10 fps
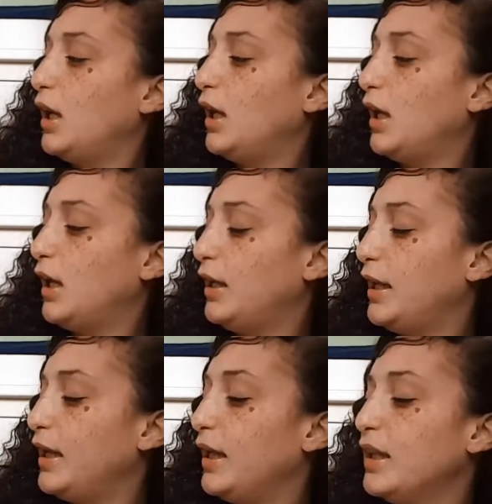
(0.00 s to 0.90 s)
and
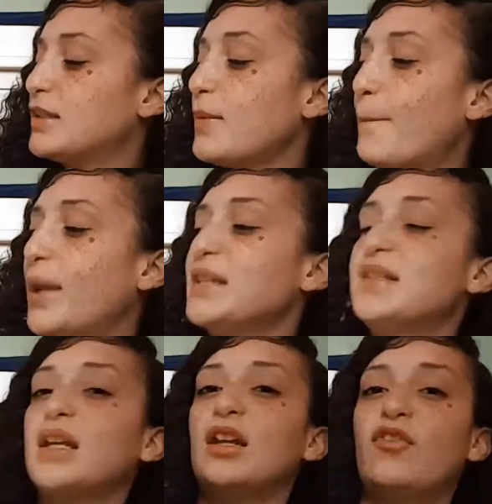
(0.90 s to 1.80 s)
it's
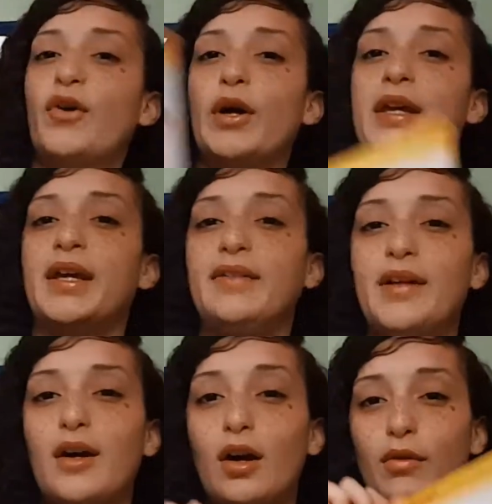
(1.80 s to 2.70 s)
basically for a kid
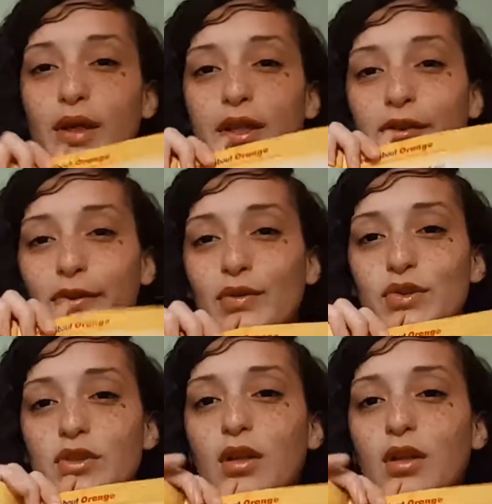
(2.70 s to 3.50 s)
that already knows their